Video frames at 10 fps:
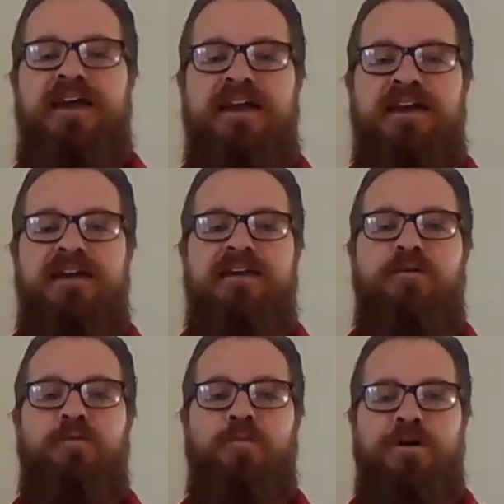
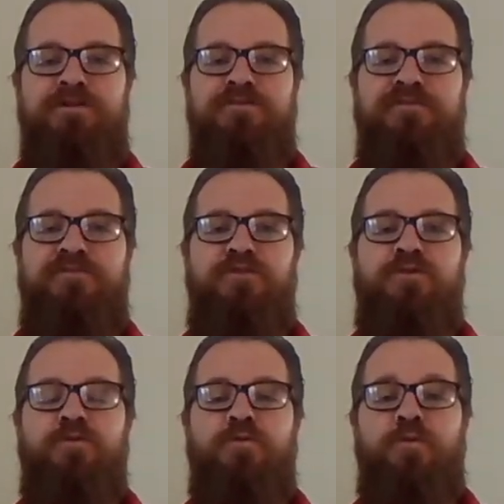a
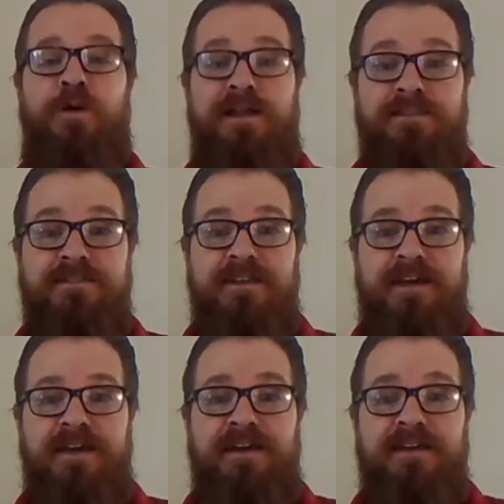wonderful
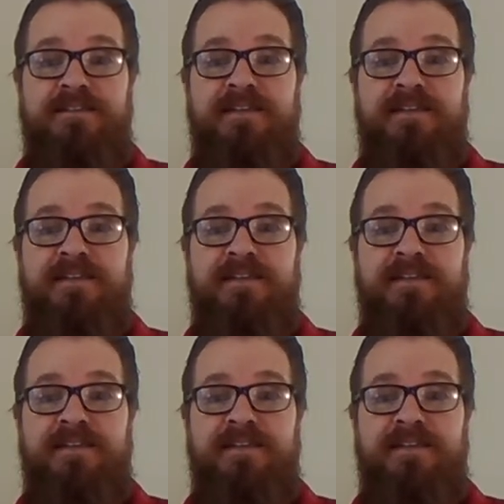Wednesday.